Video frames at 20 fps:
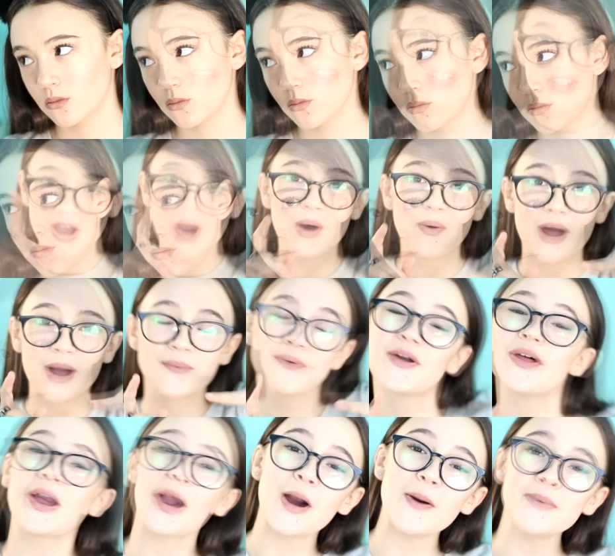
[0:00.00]
So, I
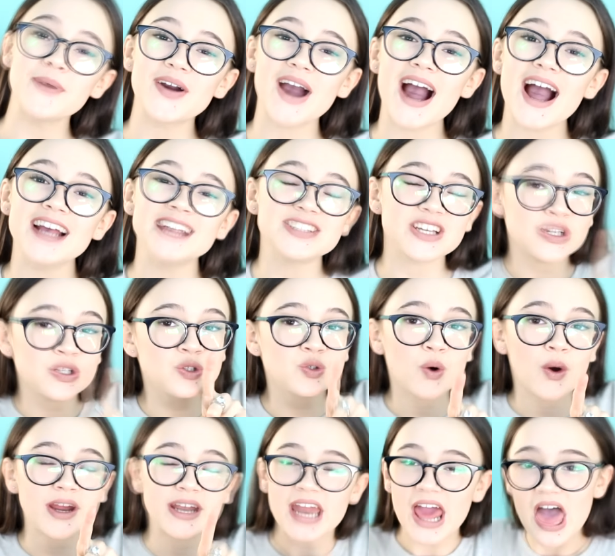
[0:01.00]
really hope you guys
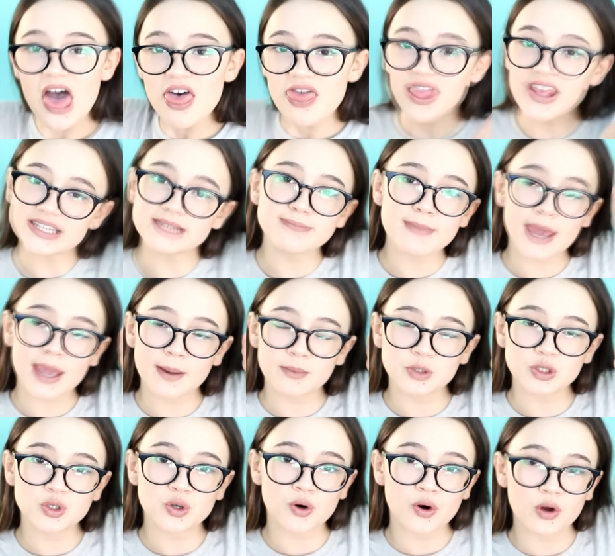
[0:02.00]
enjoyed this makeup
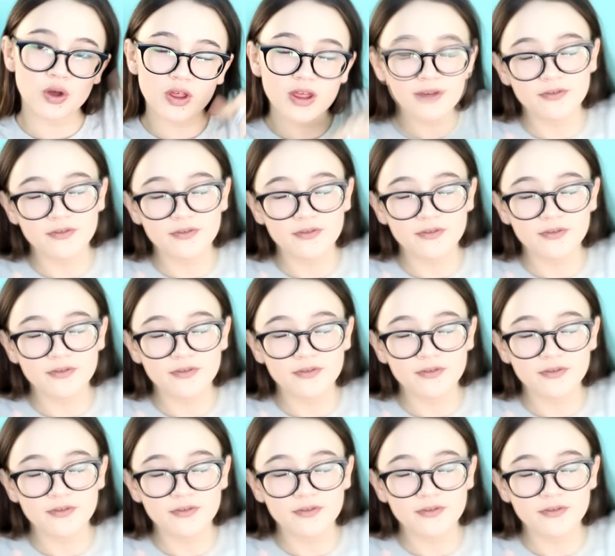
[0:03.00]
tutorial.